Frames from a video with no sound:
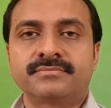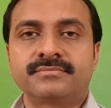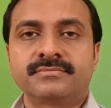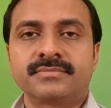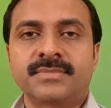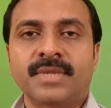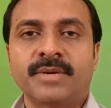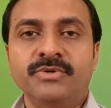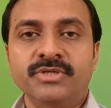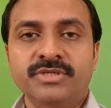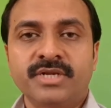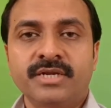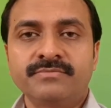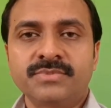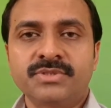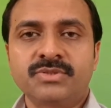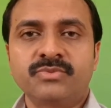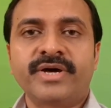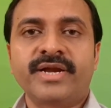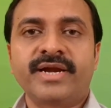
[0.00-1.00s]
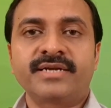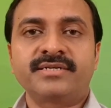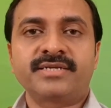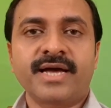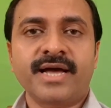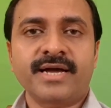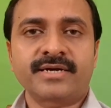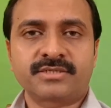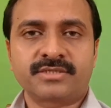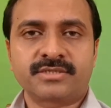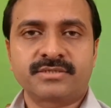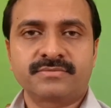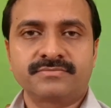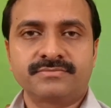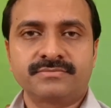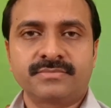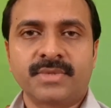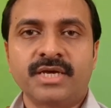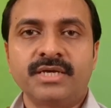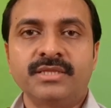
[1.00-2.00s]
The Muslims were attacked
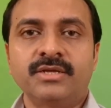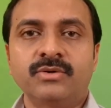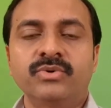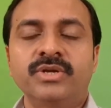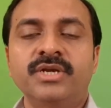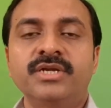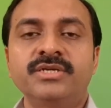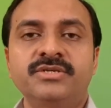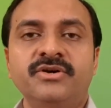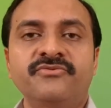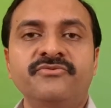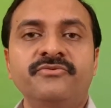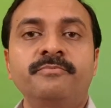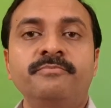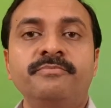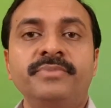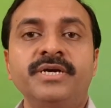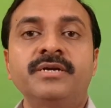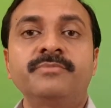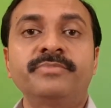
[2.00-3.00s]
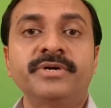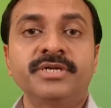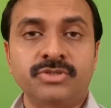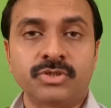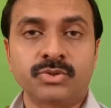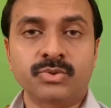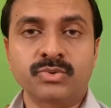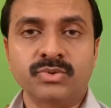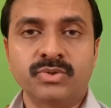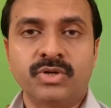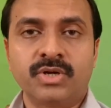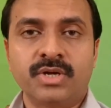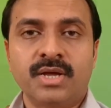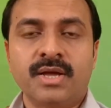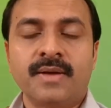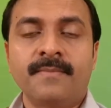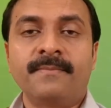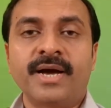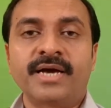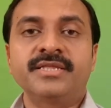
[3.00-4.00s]
in the village of Pir Pinto
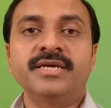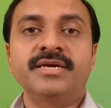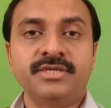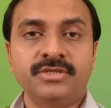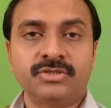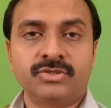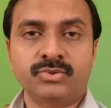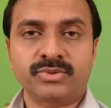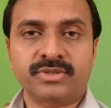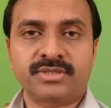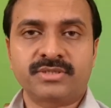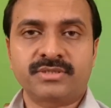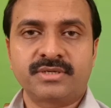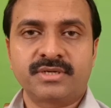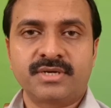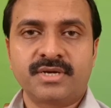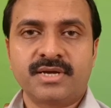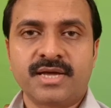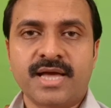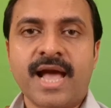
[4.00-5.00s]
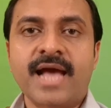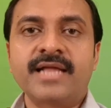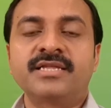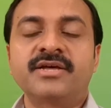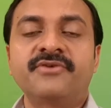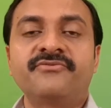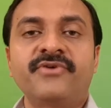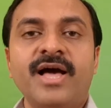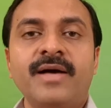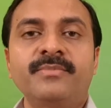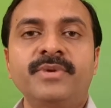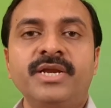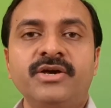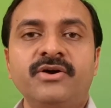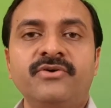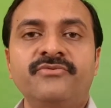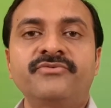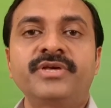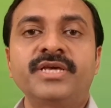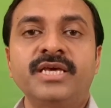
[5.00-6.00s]
by the Hindus, and the family
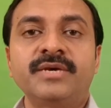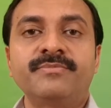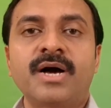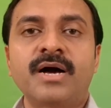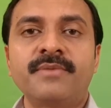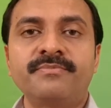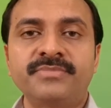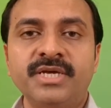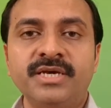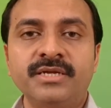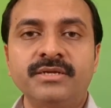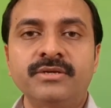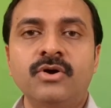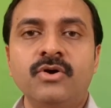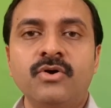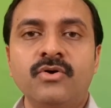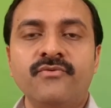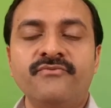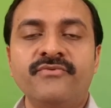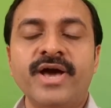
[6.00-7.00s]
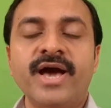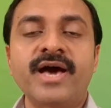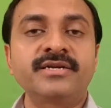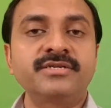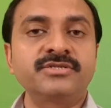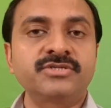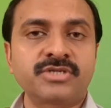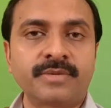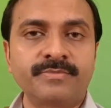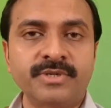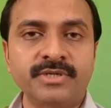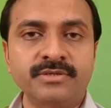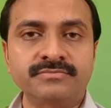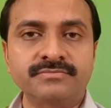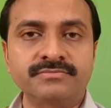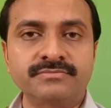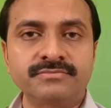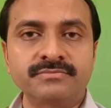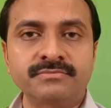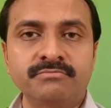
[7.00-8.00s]
of Imam Deen were in trouble,
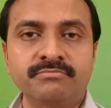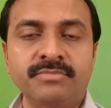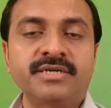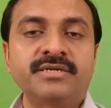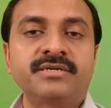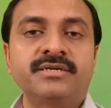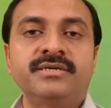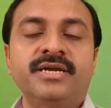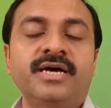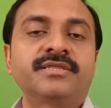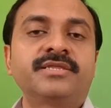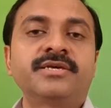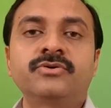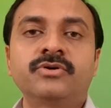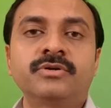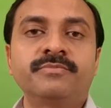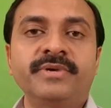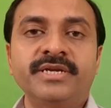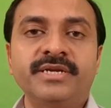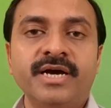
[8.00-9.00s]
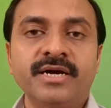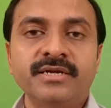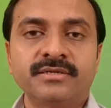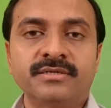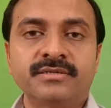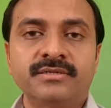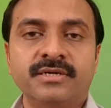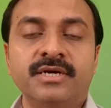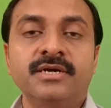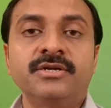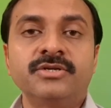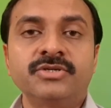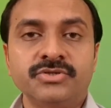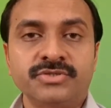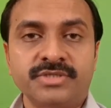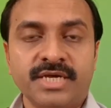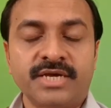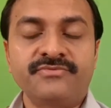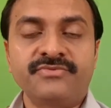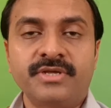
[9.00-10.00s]
but nothing could be done to
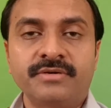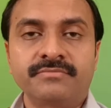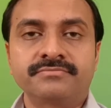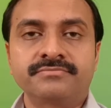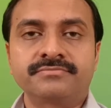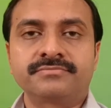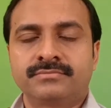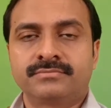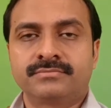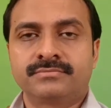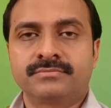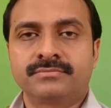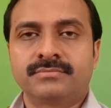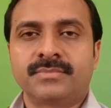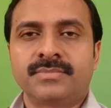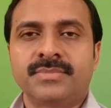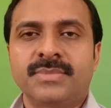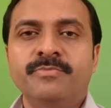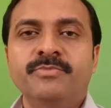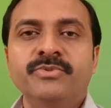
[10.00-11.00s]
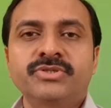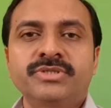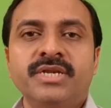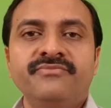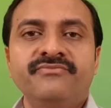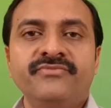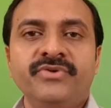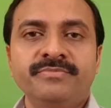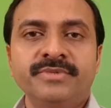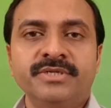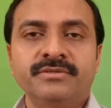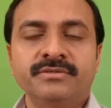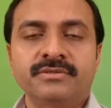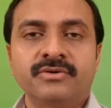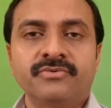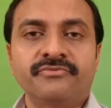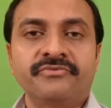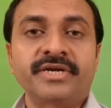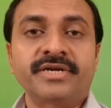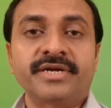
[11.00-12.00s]
save them. The Muslim
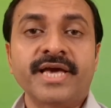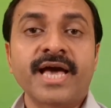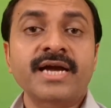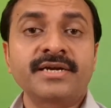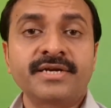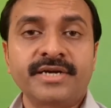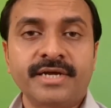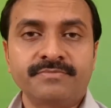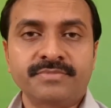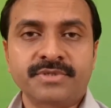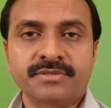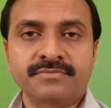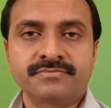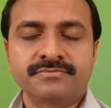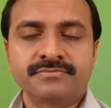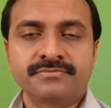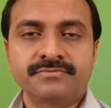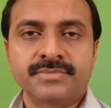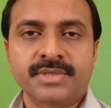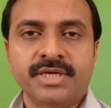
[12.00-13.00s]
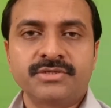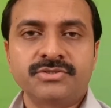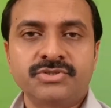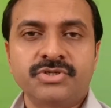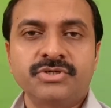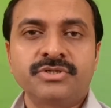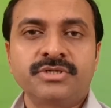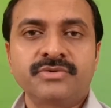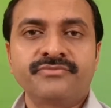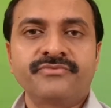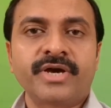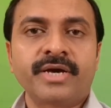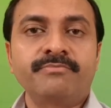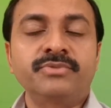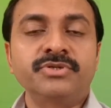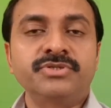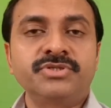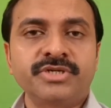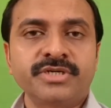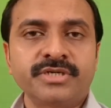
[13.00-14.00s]
women were gang raped, children were
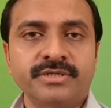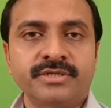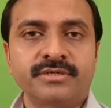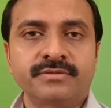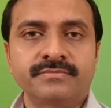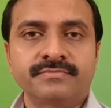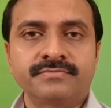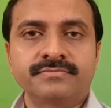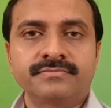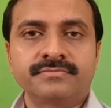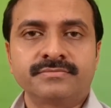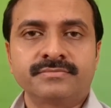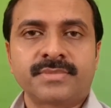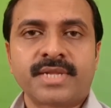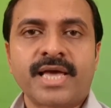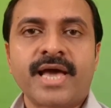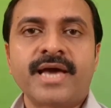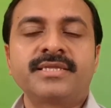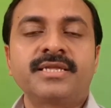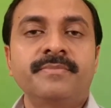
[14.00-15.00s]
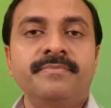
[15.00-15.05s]
butchered, and the